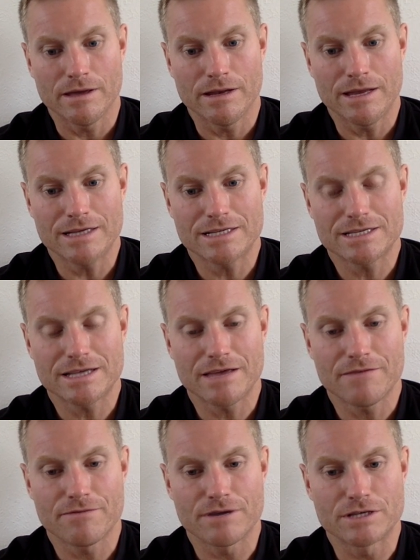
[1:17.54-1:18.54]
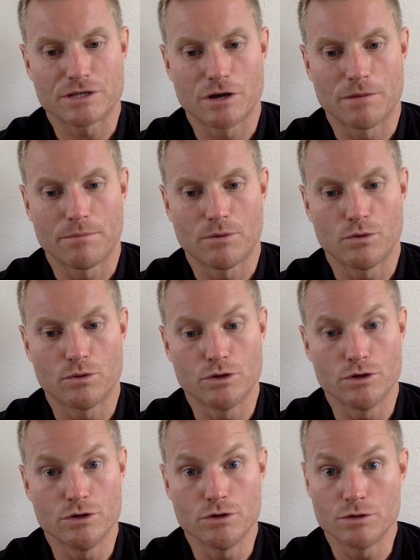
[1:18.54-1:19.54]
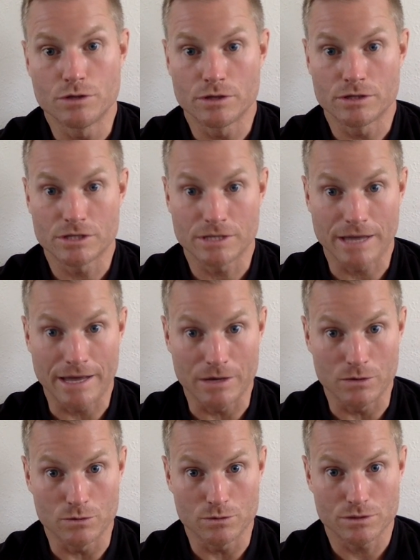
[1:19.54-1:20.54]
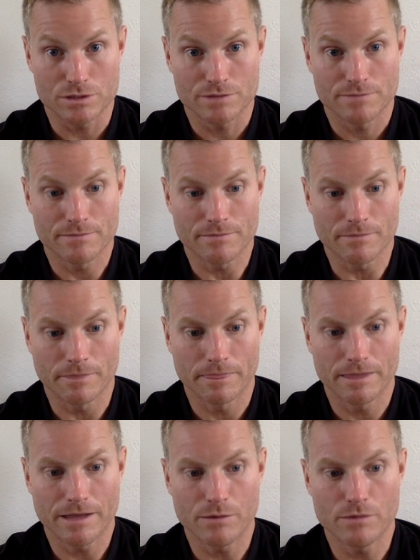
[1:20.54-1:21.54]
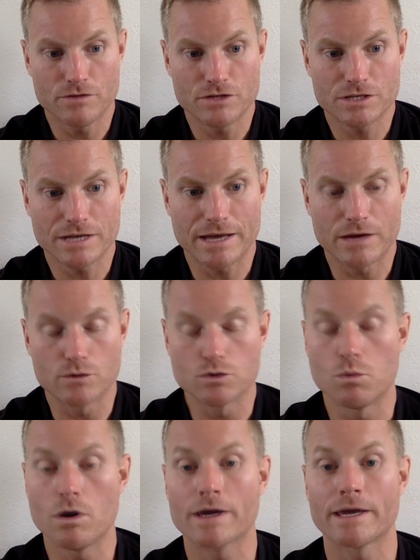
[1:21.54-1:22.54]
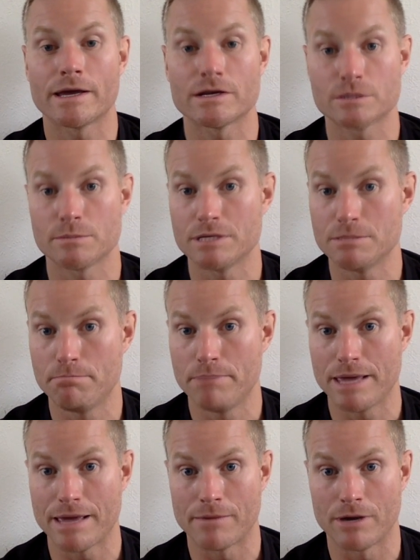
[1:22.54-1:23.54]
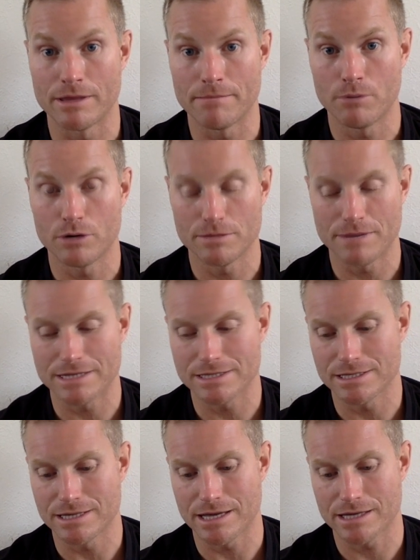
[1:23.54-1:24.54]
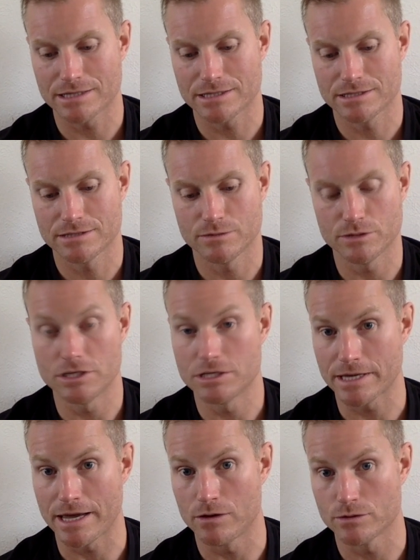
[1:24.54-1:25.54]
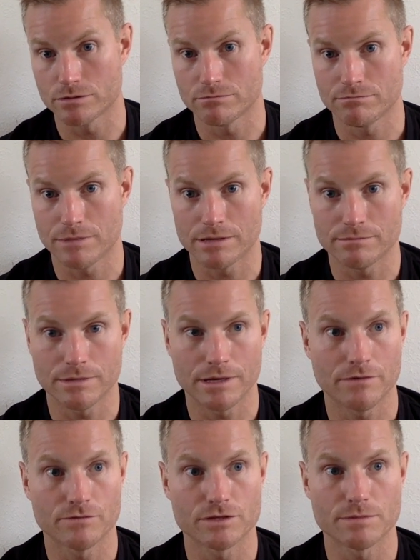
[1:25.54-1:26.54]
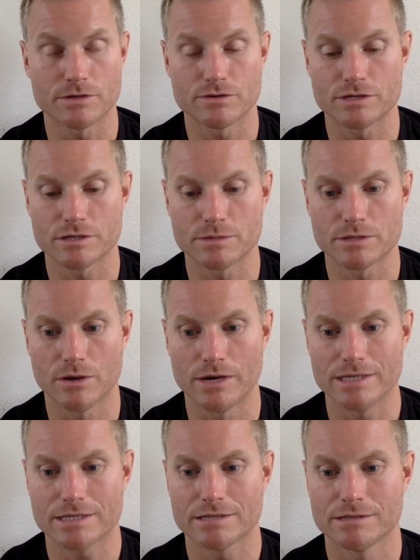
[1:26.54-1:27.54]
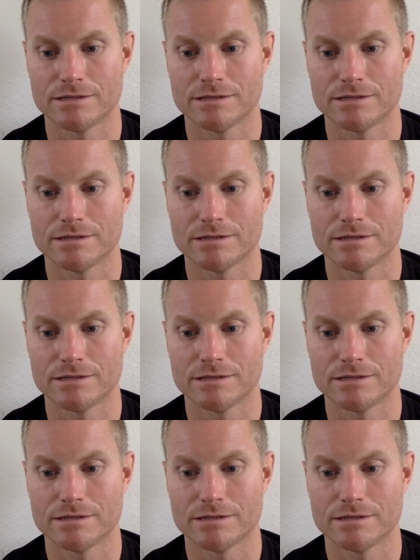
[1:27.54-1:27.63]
let's say, for example, you use the scales. Now, with scales, we're working out somebody's BMI, their body mass index, which is scales and obviously measuring someone's height.